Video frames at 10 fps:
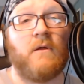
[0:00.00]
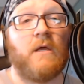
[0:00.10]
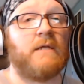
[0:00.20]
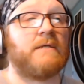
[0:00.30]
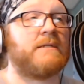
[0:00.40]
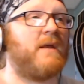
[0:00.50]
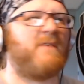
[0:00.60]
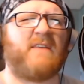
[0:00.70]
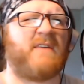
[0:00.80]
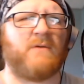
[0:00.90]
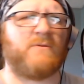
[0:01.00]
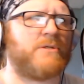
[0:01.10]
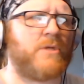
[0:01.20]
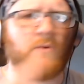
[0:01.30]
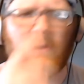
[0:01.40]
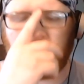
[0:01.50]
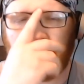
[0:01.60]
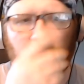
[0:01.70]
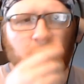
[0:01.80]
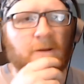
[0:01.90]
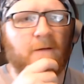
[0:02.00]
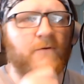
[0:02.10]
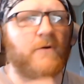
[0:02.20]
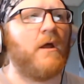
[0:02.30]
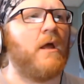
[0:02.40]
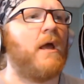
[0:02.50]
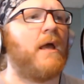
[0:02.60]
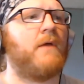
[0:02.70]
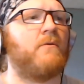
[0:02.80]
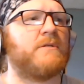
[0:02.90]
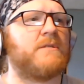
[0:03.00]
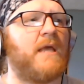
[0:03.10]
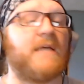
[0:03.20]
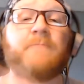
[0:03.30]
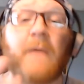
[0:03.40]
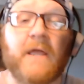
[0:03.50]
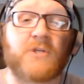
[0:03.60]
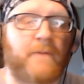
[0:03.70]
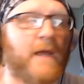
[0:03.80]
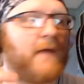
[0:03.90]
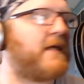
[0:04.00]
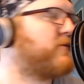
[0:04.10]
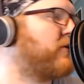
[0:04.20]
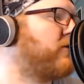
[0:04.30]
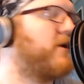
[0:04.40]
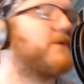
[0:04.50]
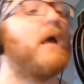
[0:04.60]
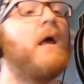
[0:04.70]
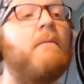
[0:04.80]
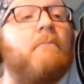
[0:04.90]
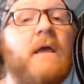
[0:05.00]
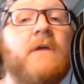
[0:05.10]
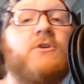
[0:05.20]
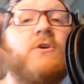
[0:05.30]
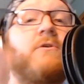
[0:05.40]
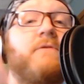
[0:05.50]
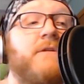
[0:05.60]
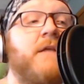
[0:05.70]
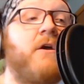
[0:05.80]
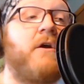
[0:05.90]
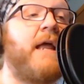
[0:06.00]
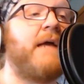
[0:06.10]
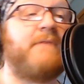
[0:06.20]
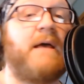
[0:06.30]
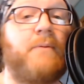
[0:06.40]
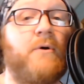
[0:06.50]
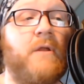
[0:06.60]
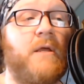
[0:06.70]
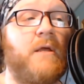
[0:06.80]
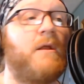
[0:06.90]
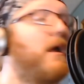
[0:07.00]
instead of, I think it was 2 MB or whatever, and it was the expansion pack. That's what it was. Make sure that they already have that put in.